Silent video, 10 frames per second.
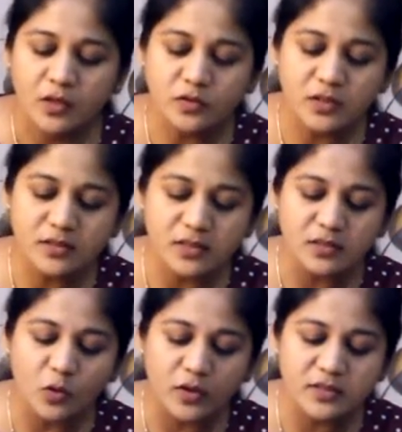So this
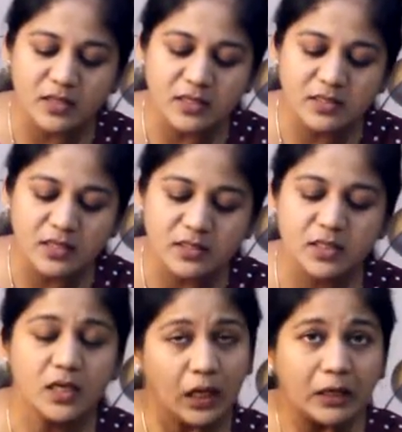is your
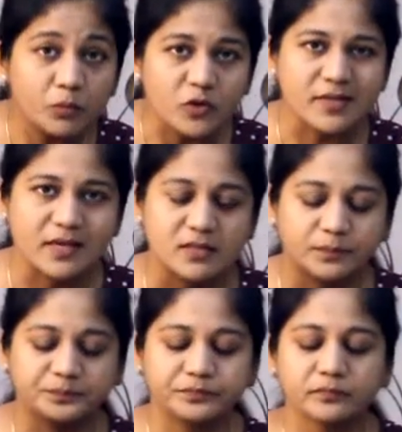CCC in process.